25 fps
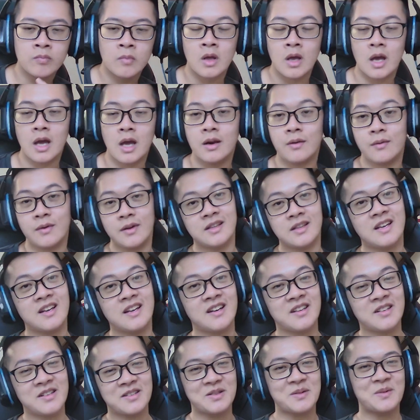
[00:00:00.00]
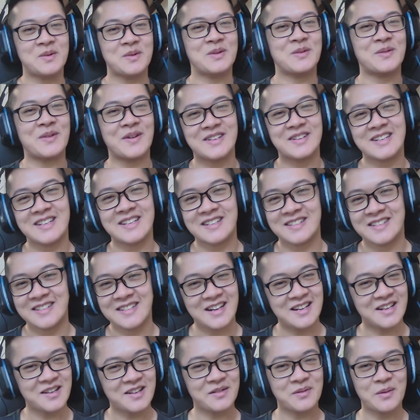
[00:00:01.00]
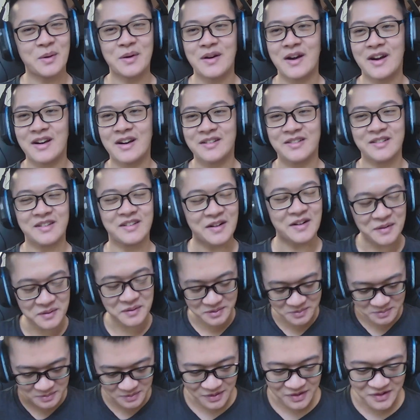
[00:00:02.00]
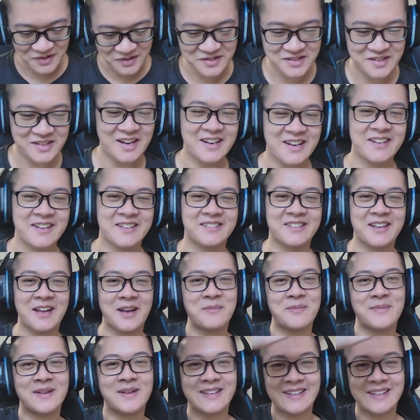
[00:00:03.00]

Anyway, thank you guys so much for watching. If there's anything else you want to react to, leave a comment below. I'll see you guys next time.